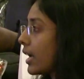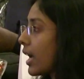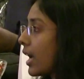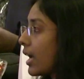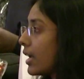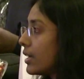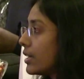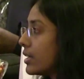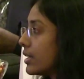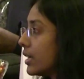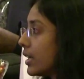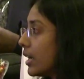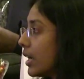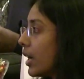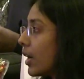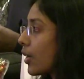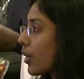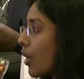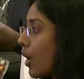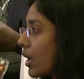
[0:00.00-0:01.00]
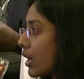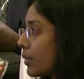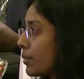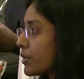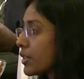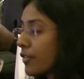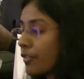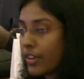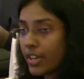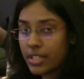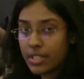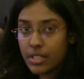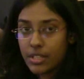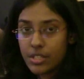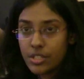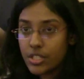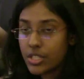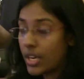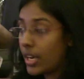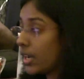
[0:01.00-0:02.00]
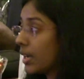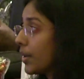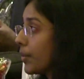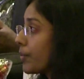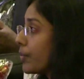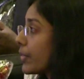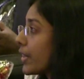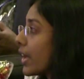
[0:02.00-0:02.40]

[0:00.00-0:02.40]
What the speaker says: and columns of faces J.